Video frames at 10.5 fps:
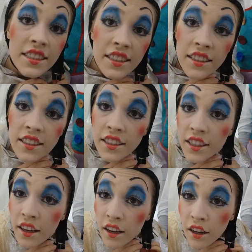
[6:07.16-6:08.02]

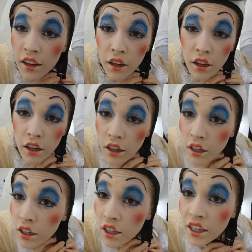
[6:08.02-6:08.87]
experience because
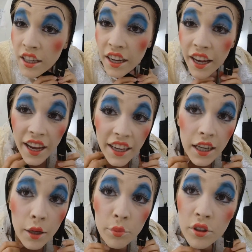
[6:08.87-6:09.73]
that gives you
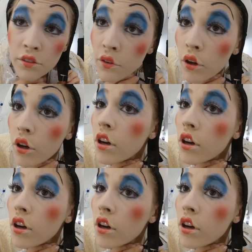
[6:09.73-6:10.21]
confidence.